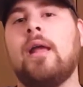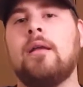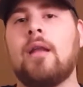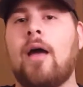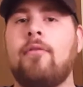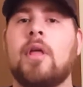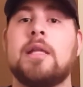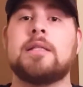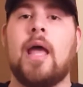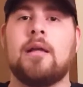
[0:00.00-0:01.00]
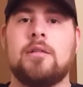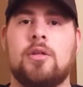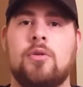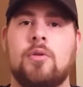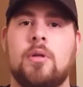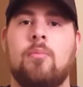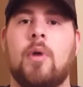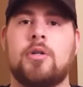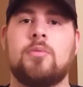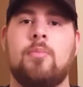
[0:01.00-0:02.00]
and I feel like it's executed
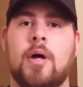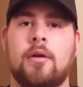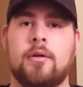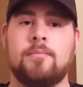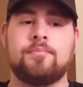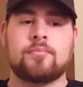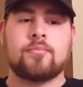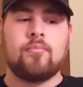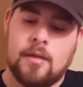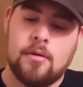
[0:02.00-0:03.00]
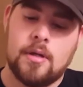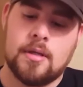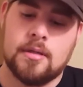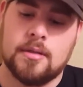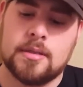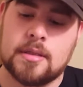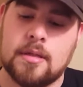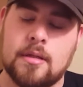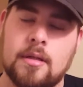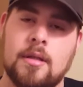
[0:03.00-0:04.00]
much better. Here is
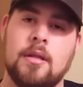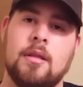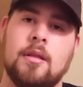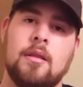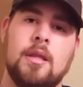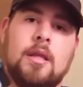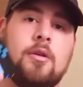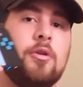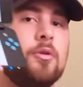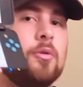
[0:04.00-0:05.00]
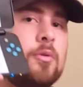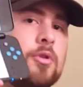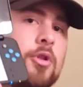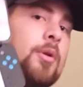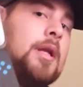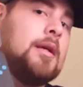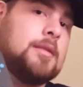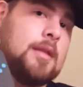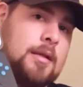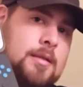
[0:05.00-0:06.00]
the new
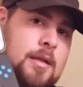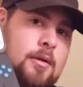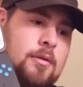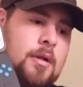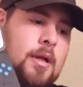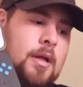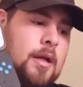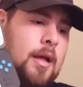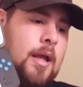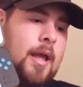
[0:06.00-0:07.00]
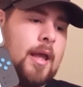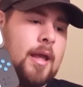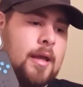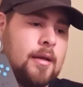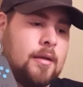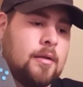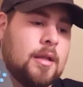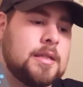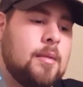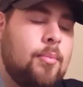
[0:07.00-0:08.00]
2DS XL, and
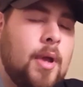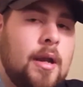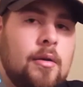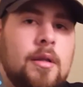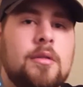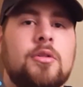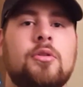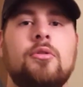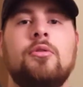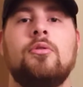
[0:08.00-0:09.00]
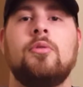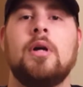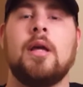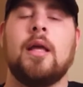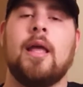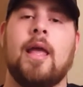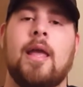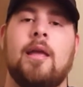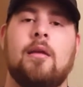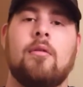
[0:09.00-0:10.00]
let's compare it to
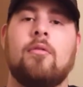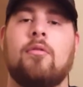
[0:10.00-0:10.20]
a